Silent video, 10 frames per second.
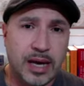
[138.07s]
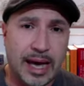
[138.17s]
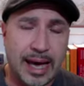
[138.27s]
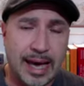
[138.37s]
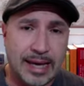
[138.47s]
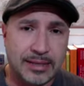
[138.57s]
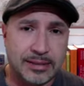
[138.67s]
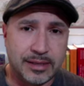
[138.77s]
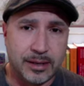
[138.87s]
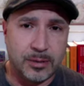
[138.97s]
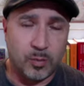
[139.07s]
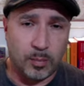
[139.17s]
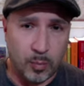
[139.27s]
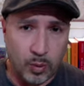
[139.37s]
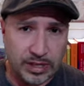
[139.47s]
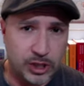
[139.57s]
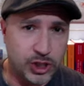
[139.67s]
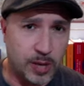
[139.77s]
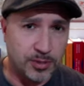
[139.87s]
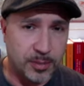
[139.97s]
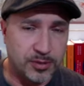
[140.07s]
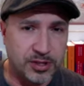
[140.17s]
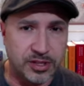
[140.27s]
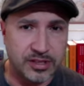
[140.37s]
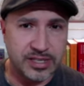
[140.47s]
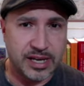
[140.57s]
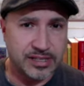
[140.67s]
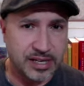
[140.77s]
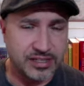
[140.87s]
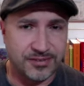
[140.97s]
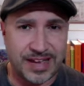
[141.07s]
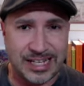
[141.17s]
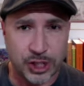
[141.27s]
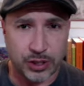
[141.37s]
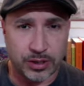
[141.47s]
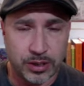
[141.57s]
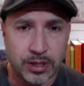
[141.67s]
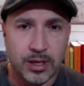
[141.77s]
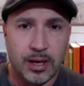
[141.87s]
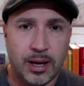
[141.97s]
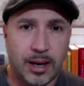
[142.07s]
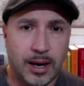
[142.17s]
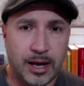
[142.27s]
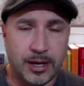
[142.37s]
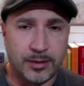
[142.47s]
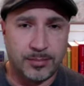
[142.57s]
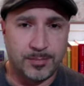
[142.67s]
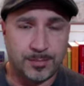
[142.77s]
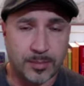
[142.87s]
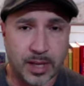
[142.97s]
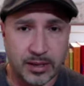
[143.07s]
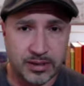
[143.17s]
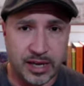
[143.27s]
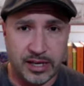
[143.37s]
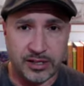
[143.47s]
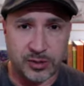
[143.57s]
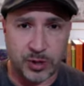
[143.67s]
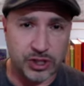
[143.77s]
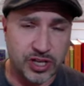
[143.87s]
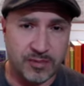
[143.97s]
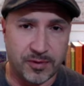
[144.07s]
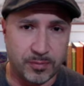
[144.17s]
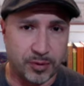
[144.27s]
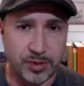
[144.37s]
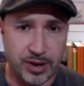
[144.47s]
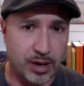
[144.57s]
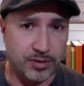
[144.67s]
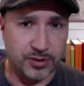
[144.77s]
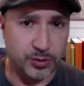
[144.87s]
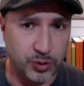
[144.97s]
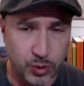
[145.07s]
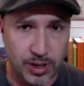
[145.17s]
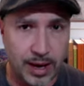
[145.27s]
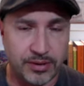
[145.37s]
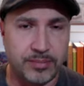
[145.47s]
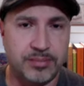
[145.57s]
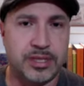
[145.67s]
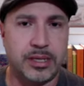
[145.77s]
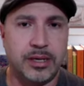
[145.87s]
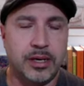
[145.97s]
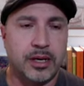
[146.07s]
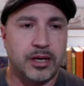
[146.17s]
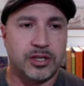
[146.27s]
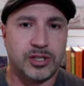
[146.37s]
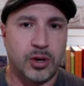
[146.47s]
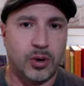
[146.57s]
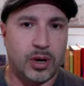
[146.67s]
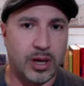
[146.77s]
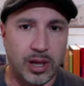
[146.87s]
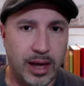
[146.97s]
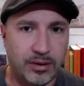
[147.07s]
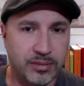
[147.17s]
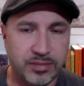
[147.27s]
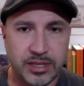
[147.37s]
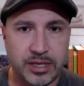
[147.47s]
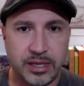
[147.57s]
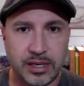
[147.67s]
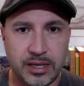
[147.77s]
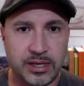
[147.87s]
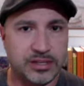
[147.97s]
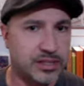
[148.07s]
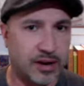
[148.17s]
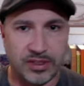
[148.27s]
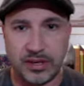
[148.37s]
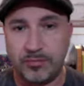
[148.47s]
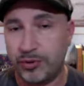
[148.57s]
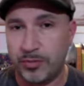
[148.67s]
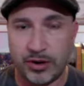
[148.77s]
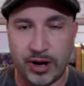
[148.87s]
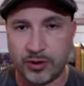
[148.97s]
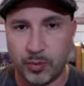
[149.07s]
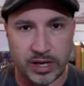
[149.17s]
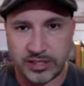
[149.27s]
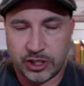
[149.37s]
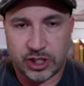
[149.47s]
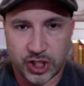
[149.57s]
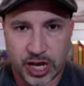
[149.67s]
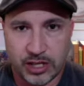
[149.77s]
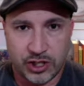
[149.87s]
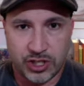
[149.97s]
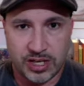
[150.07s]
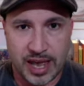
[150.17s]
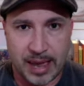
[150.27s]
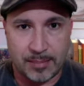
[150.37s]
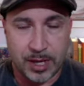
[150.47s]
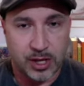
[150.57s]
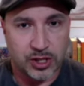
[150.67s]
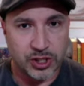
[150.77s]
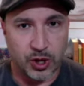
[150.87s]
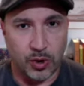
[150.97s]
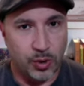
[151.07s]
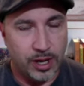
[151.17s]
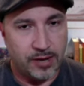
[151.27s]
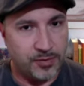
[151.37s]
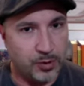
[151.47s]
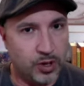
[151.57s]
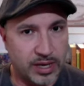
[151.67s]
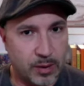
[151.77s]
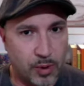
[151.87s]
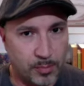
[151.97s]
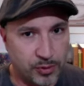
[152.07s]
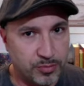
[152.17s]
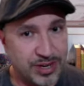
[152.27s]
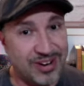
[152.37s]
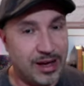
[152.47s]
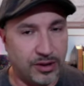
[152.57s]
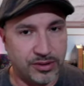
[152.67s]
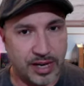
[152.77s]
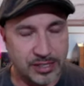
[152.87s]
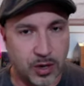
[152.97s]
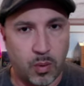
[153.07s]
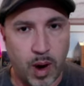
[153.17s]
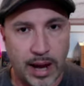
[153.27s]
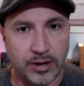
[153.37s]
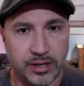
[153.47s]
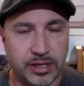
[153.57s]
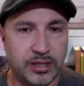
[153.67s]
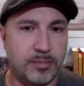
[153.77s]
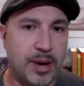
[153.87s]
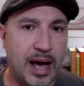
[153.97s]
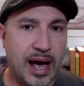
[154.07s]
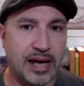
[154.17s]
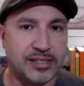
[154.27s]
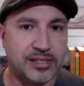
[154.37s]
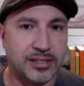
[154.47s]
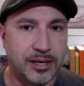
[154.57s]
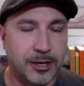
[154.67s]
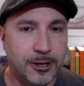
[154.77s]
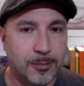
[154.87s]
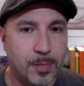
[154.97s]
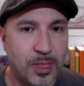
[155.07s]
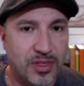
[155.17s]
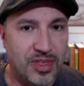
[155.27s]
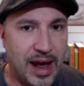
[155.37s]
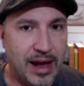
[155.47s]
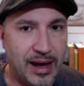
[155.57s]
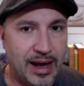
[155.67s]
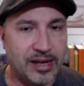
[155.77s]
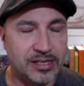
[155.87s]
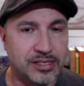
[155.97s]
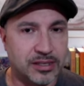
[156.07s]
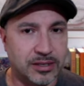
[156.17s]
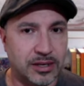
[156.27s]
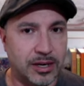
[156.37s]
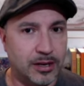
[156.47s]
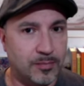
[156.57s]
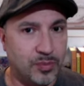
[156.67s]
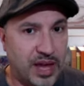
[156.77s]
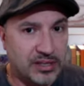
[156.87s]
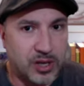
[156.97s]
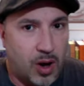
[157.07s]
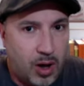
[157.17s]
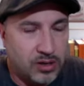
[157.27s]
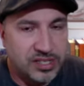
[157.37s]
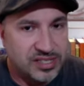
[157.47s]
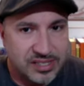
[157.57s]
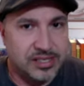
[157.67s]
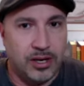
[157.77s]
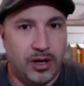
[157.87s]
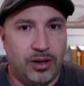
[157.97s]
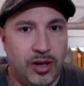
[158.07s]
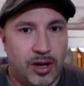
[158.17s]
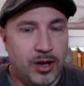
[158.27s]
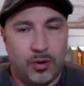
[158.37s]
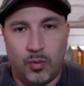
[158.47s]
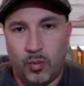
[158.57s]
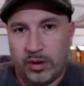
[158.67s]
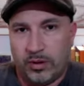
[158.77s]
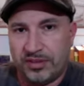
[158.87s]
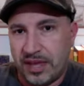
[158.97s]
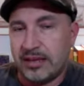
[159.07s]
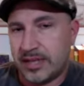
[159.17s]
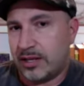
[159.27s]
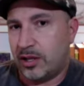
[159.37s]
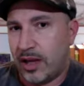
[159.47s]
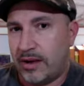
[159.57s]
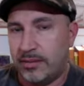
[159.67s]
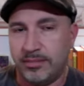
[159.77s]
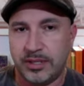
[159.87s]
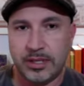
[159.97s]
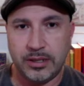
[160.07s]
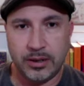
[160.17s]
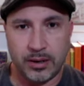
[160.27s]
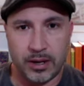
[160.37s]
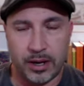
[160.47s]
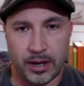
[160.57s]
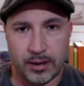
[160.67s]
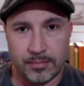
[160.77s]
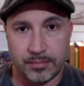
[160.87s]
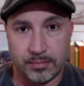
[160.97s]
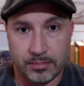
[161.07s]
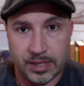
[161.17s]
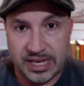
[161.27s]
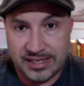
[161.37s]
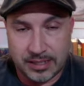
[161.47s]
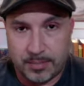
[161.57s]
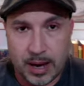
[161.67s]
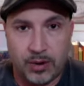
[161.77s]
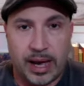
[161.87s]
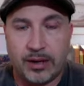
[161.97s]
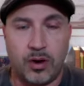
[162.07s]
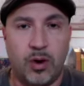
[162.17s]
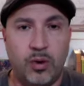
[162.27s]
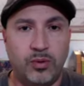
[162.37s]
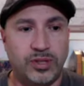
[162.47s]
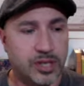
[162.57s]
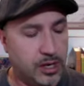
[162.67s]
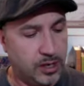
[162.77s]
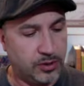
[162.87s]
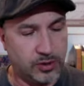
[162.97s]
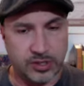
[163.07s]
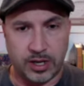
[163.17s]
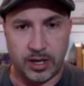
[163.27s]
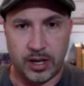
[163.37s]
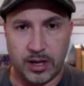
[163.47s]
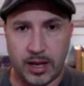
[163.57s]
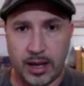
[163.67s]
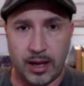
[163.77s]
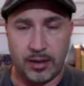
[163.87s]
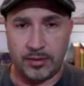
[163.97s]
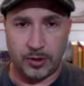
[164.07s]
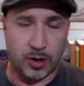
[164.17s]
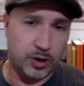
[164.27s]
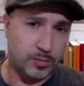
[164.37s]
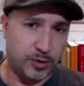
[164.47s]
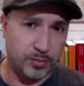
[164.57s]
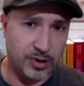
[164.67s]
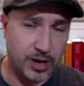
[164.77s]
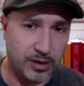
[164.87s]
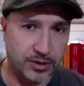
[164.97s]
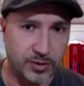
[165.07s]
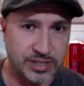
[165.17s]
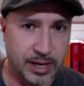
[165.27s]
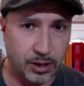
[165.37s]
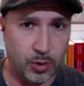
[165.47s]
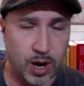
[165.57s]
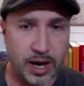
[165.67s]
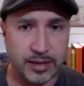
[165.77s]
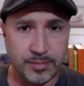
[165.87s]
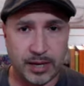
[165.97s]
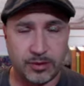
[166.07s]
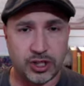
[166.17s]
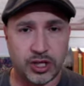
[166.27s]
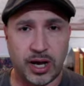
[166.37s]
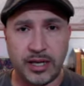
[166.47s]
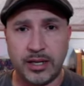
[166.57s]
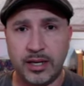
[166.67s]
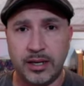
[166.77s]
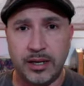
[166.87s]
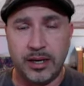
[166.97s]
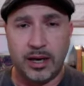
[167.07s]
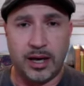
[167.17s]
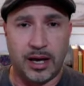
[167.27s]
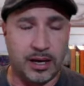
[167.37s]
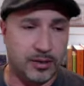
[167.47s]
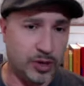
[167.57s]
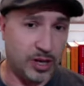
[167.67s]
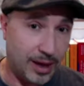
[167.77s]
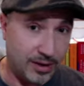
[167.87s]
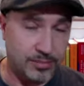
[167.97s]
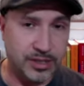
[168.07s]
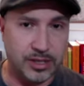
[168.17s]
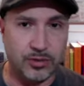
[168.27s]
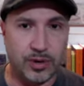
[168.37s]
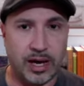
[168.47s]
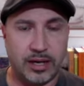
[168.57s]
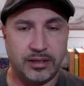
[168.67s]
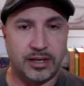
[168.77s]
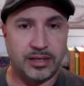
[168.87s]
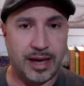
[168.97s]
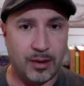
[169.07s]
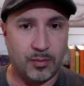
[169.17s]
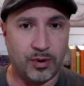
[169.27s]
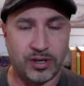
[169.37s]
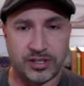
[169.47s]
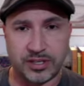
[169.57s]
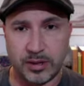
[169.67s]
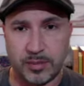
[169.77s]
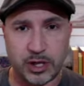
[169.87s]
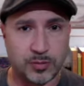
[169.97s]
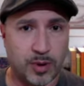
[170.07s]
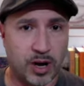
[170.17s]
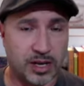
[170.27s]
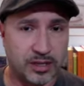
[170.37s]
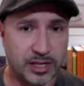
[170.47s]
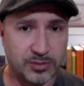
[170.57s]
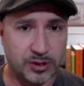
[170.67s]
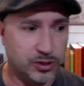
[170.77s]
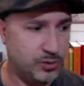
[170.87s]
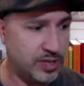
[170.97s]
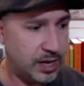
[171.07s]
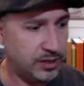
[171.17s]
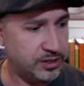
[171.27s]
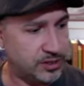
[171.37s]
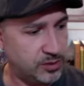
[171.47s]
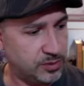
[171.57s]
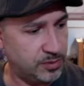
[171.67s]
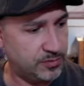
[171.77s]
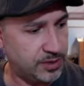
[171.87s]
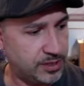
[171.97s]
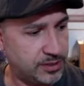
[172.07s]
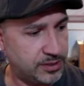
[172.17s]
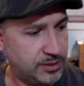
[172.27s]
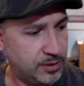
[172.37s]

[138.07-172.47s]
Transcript: And uh, when they jumped up to the TSX Venture, um, they switched name from Premier Health to CloudMD. So CloudMD is everything Premier Health was. They just changed the name. So if you look at what Premier Health has acquired in the past, that has um, that's all still things that CloudMD um, is about and owns. There's a uh, you know other Premier Health. There was LOI made with China. Uh, with CloudMD, you had uh, the AntWorks uh, benchmark, and that's with New Delhi. Excuse me for this